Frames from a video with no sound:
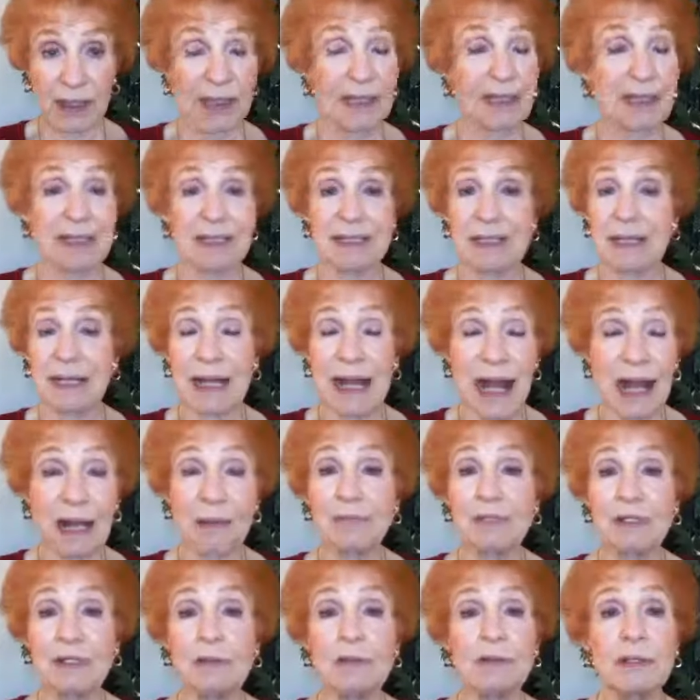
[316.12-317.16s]
It is an
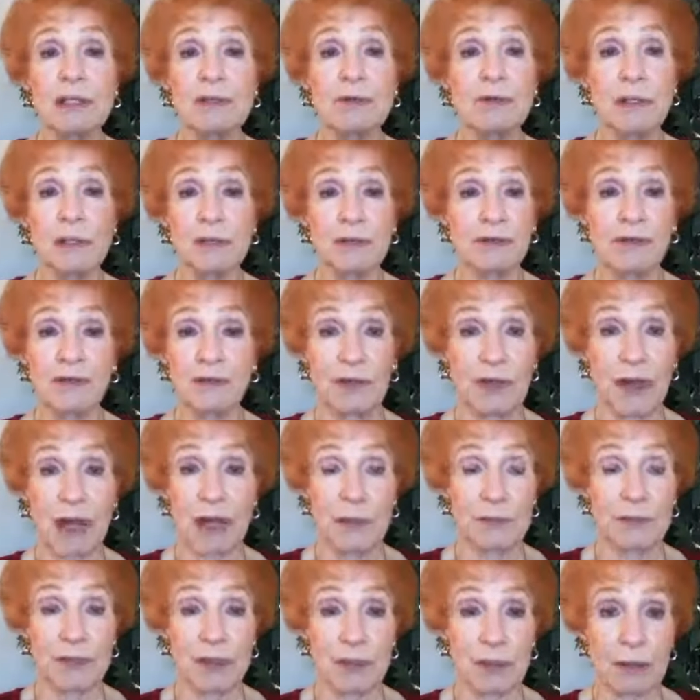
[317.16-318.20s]
absolutely wonderful
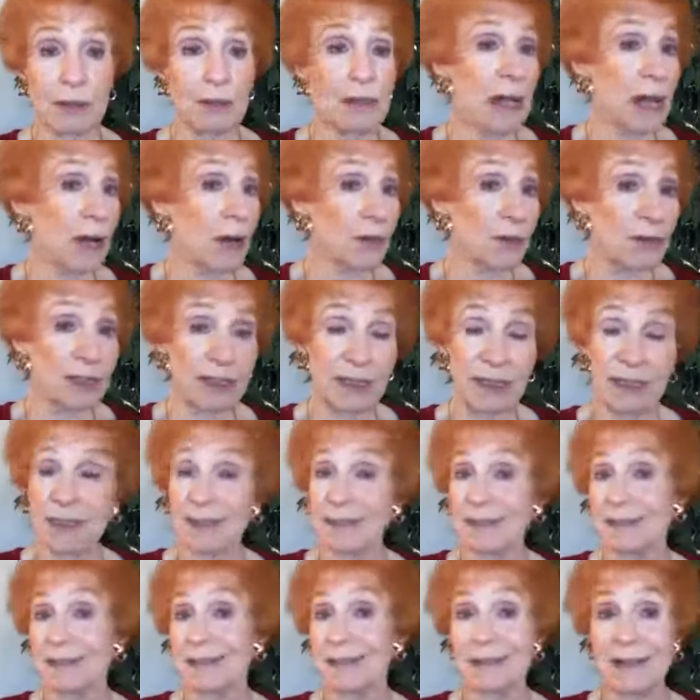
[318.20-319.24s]
option. Now, it
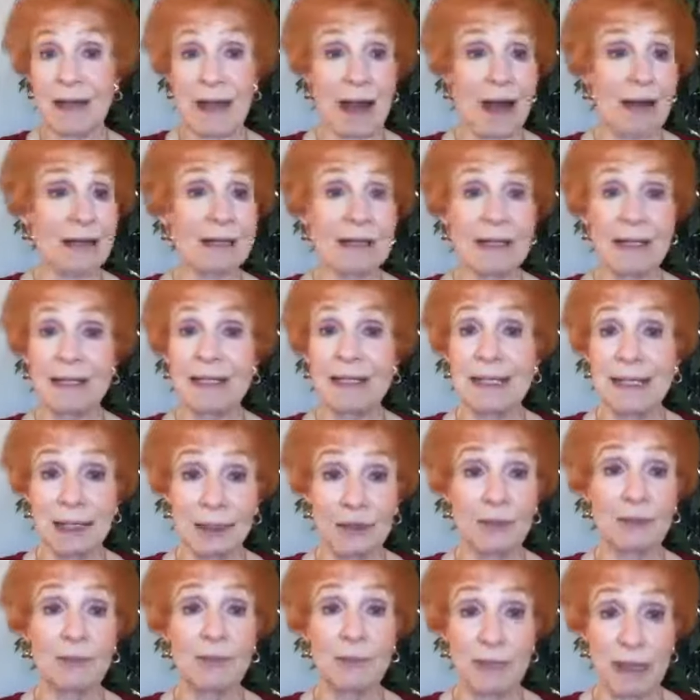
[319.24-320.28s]
is not a
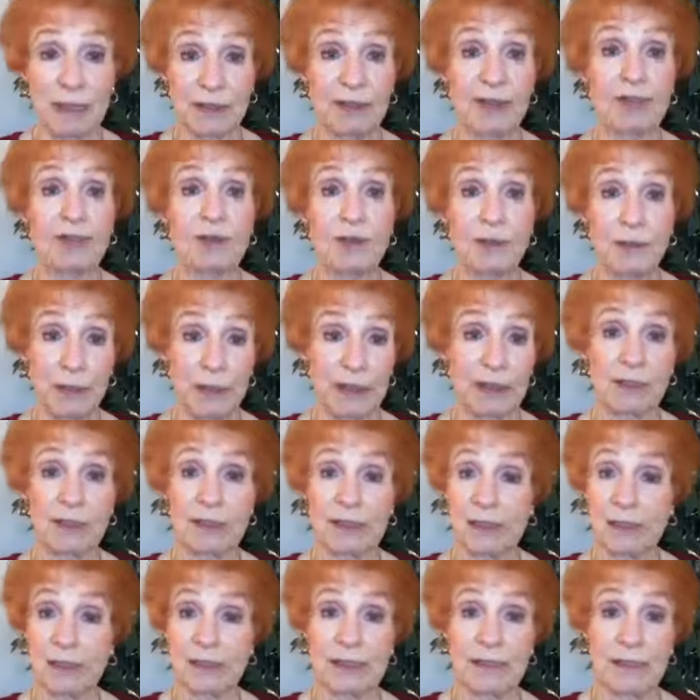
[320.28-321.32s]
get-rich-quick
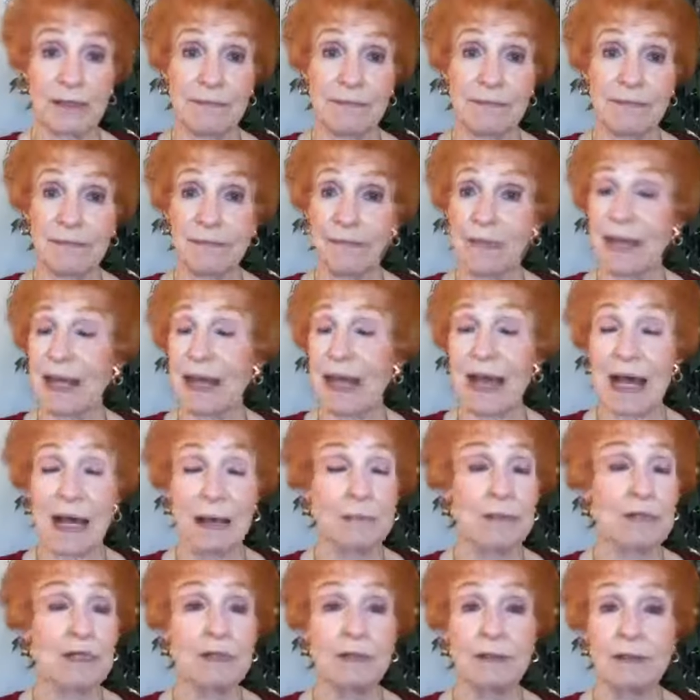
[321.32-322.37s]
system.
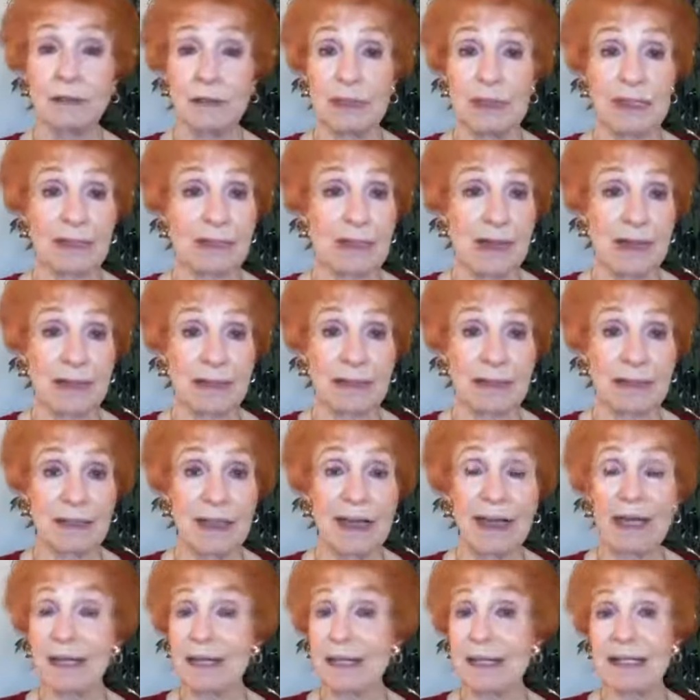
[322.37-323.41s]
Absolutely not.
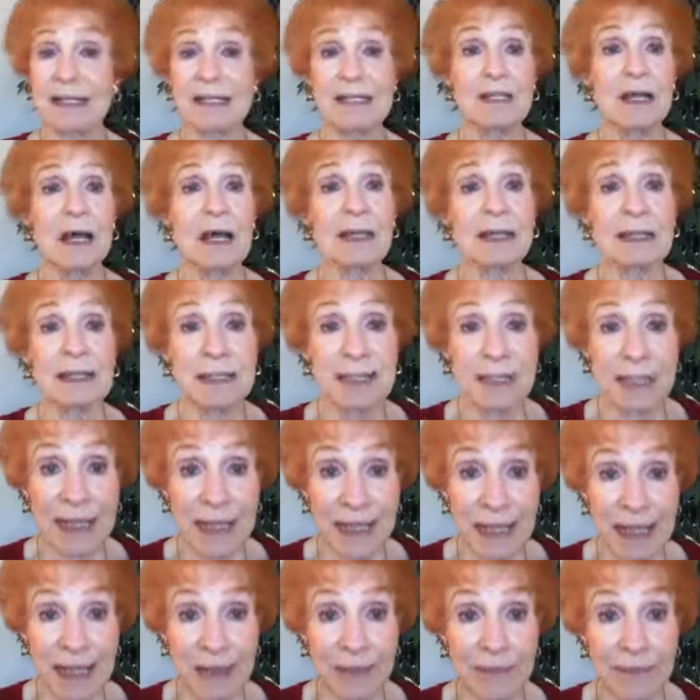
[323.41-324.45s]
It is not a
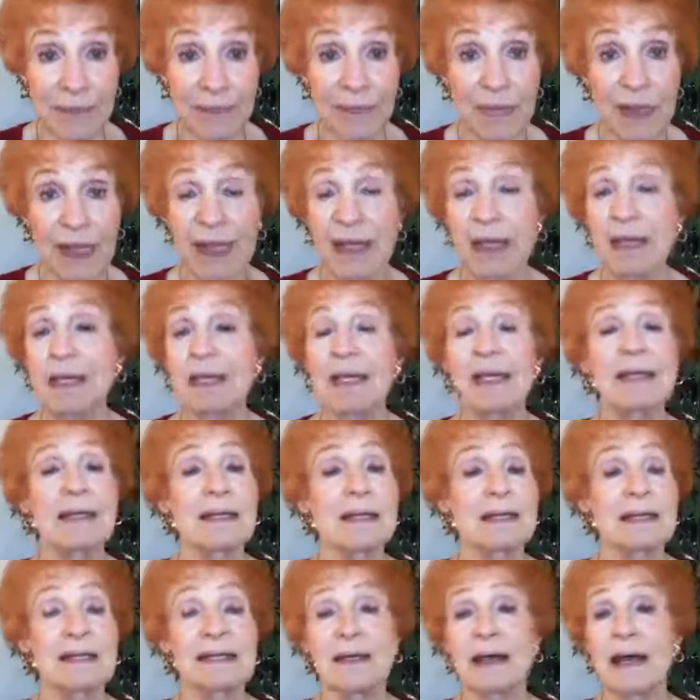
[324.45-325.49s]
scheme. It
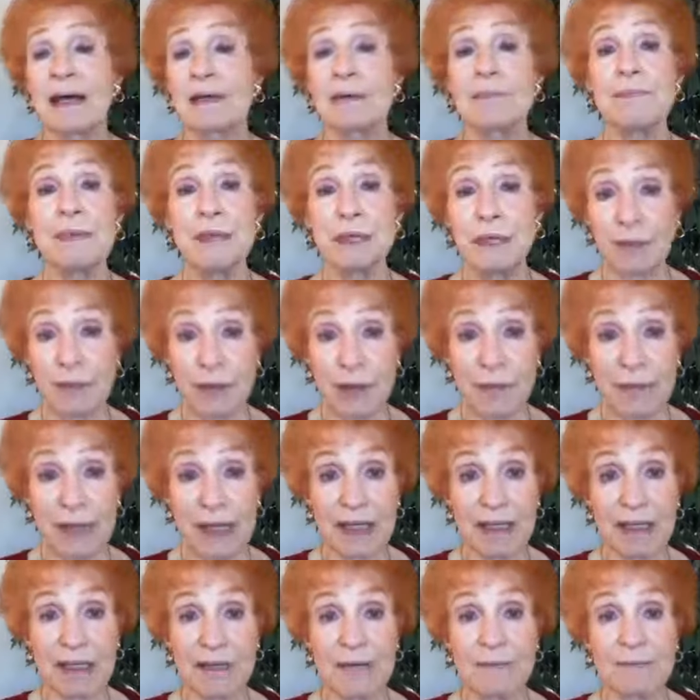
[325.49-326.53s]
is not a
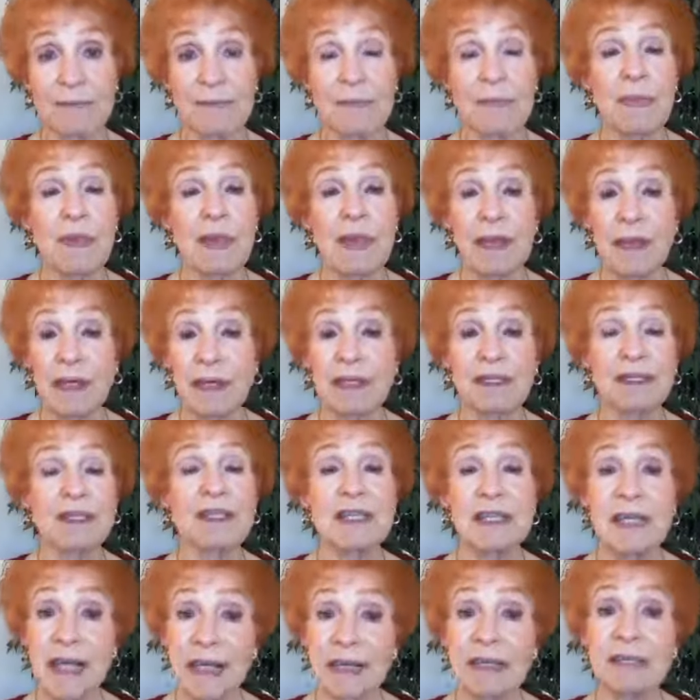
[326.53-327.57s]
pyramid.
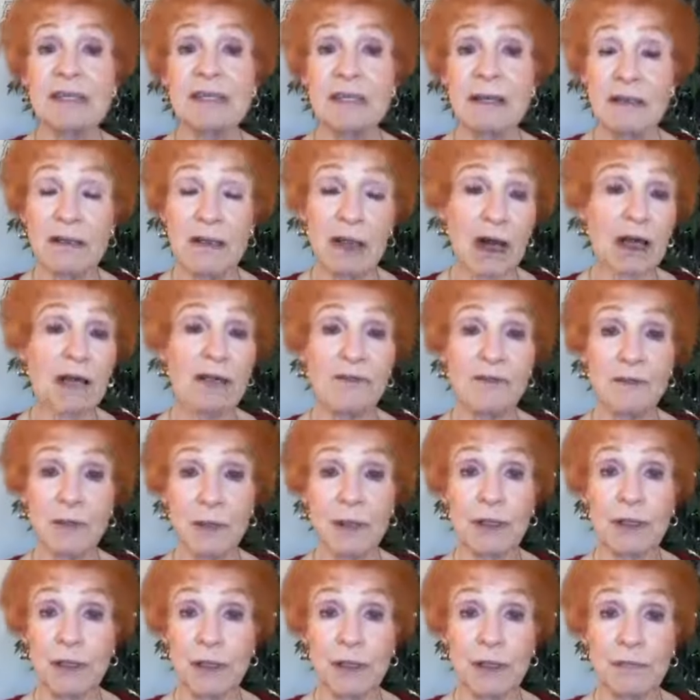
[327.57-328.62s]
It takes a lot of
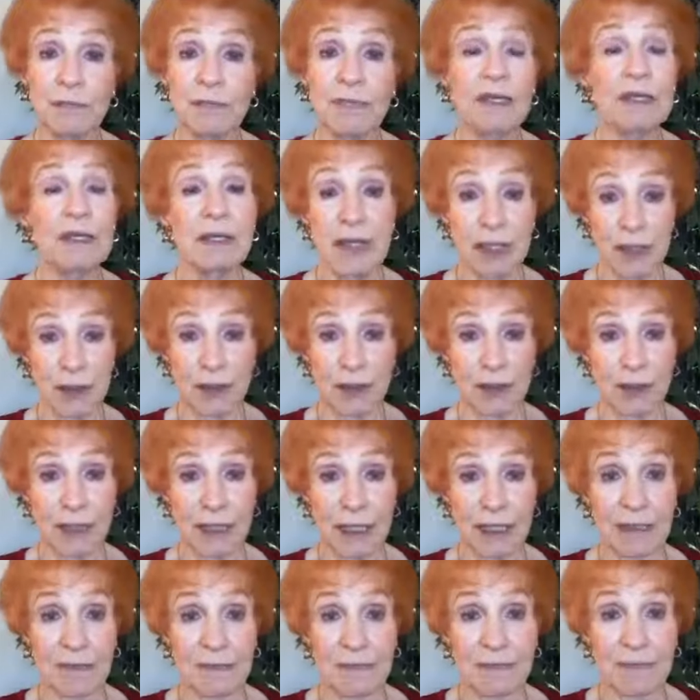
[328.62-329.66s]
work
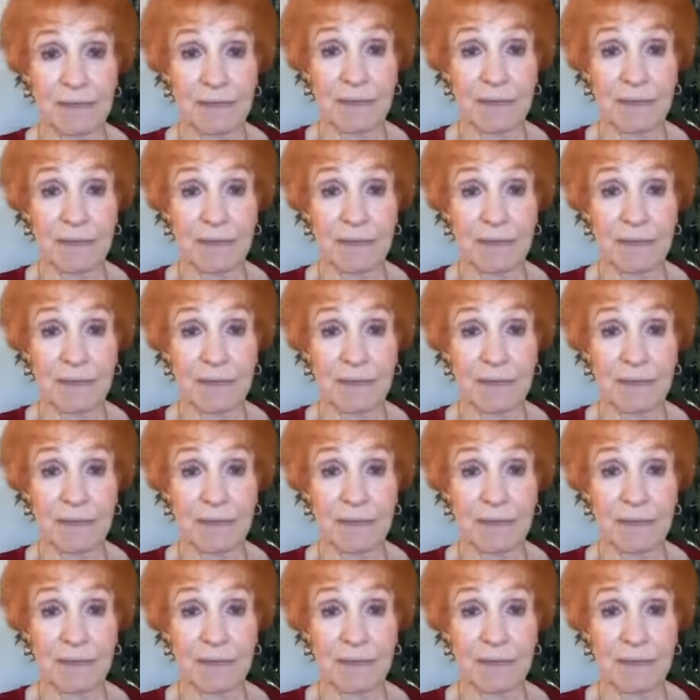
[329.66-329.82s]
initially.